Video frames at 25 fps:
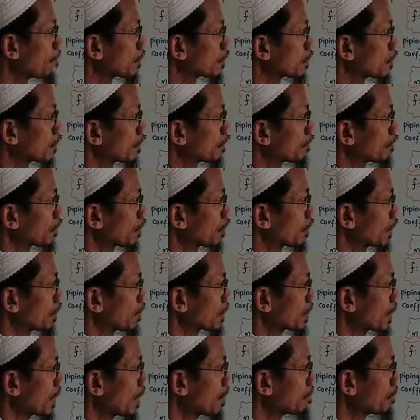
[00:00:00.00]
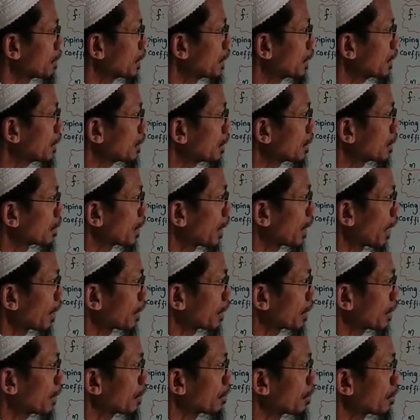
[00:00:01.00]
So from Reynolds number, R
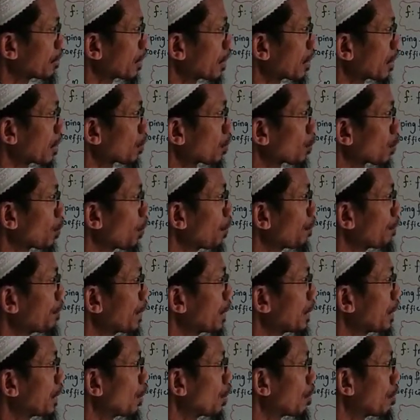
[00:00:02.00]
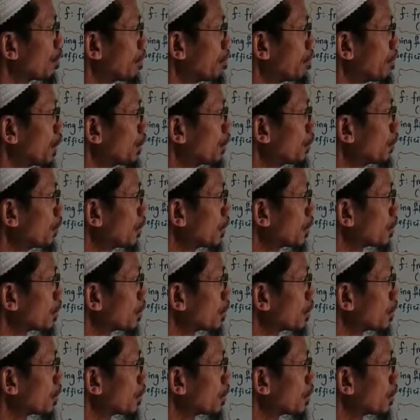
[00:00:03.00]
equal rho Vd over mu,